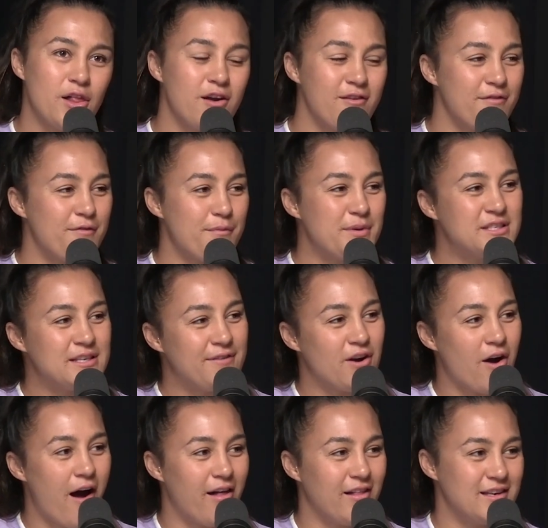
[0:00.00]
A lot of
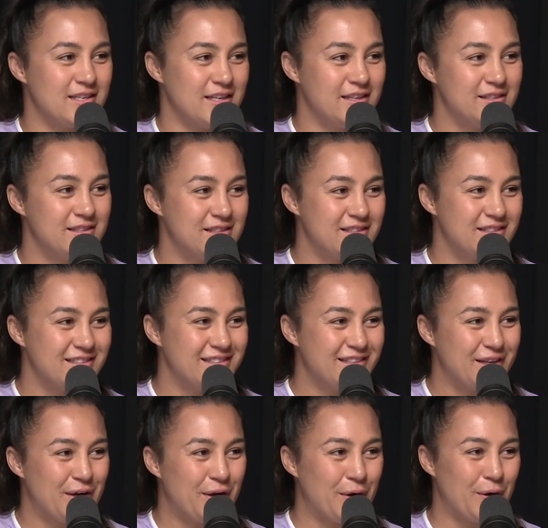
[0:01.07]
Pacific Islanders
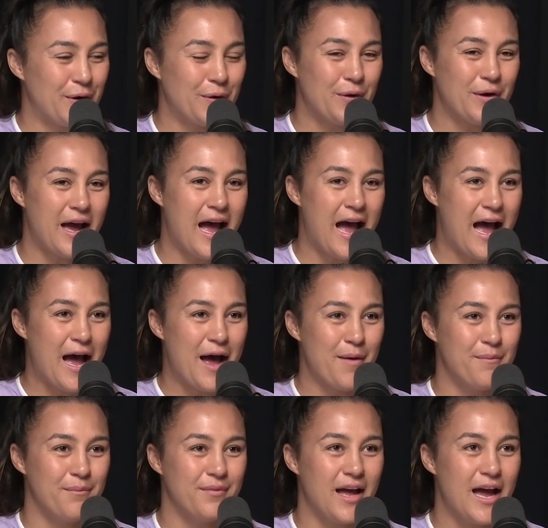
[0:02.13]
who
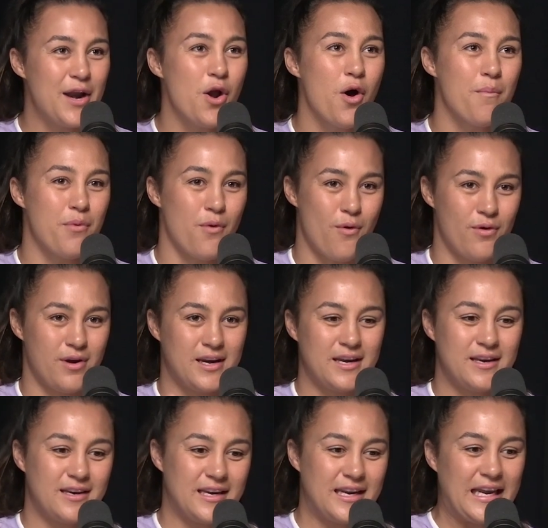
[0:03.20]
um, are not
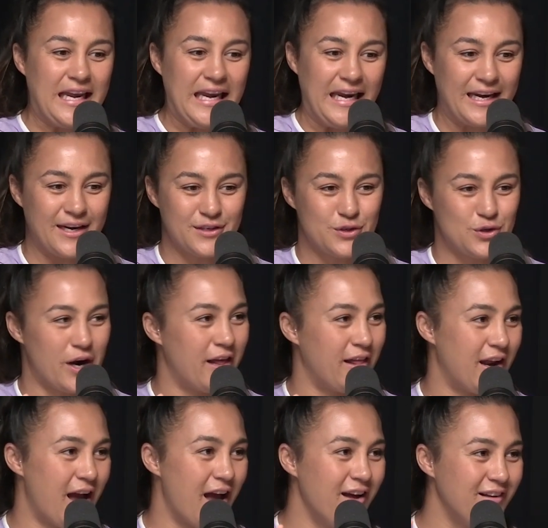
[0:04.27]
born in
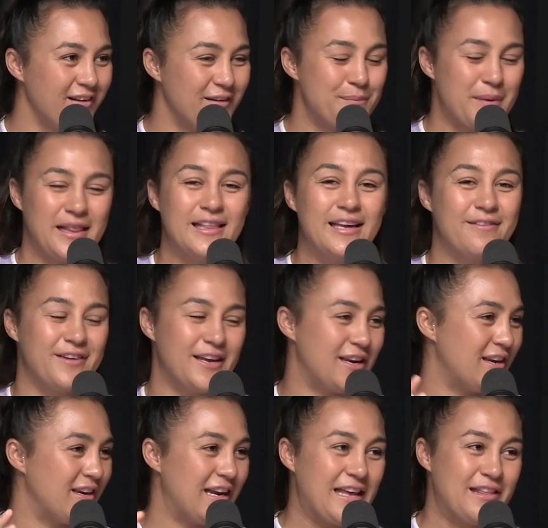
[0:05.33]
Australia but live
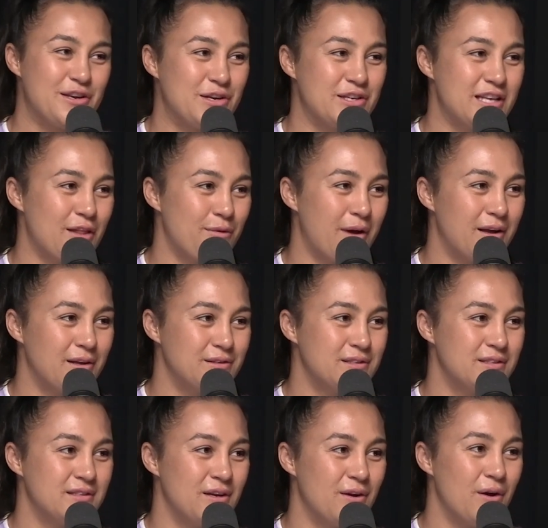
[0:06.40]
in either New South
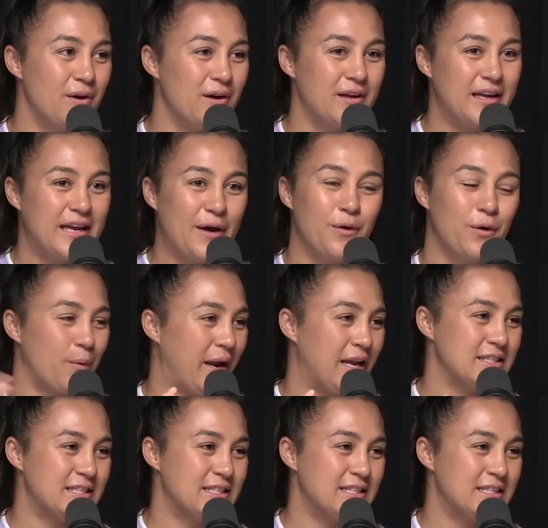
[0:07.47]
Wales or